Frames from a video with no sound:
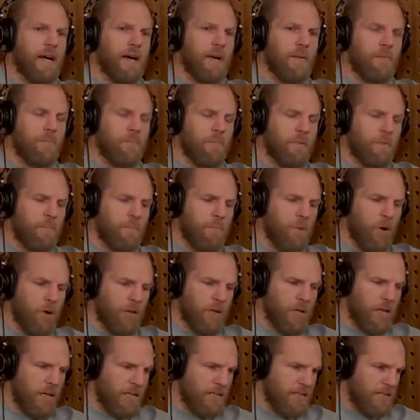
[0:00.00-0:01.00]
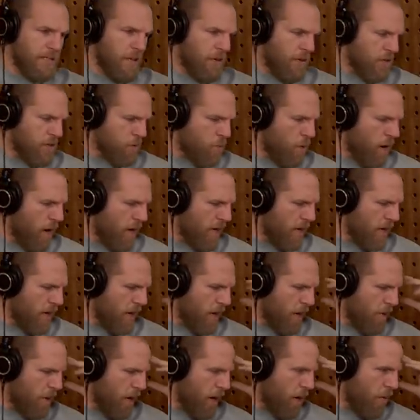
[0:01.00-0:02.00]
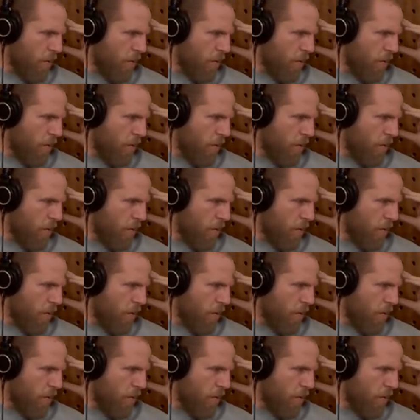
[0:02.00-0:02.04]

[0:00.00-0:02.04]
um, the podcast series one, and I,